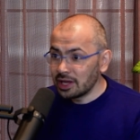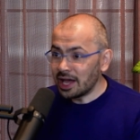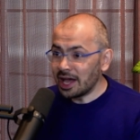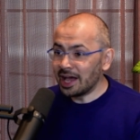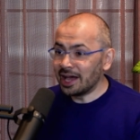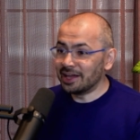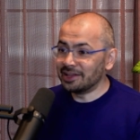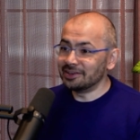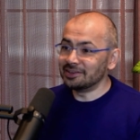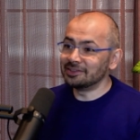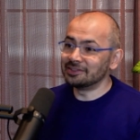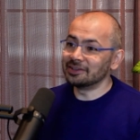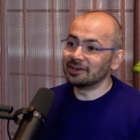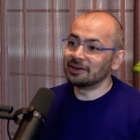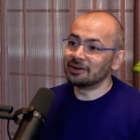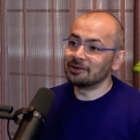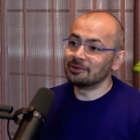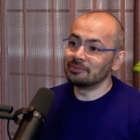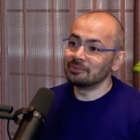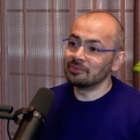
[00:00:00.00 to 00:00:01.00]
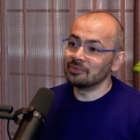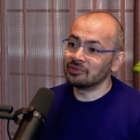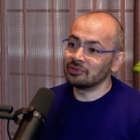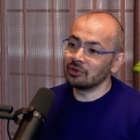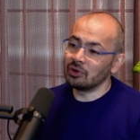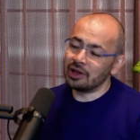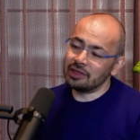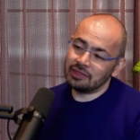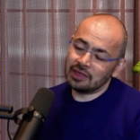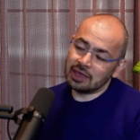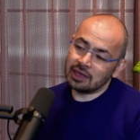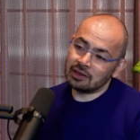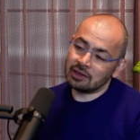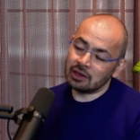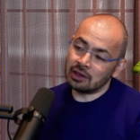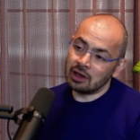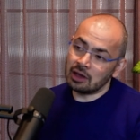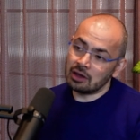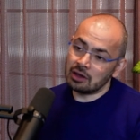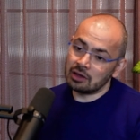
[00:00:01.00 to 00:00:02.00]
And um, so I
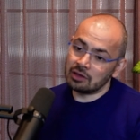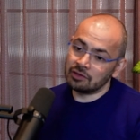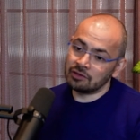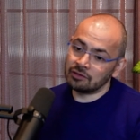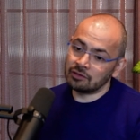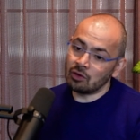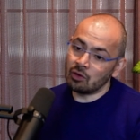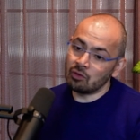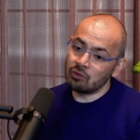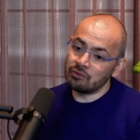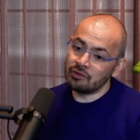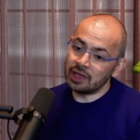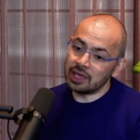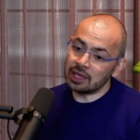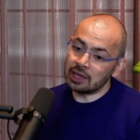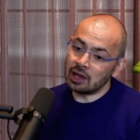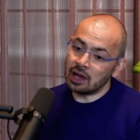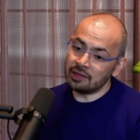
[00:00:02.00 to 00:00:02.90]
think uh, solving,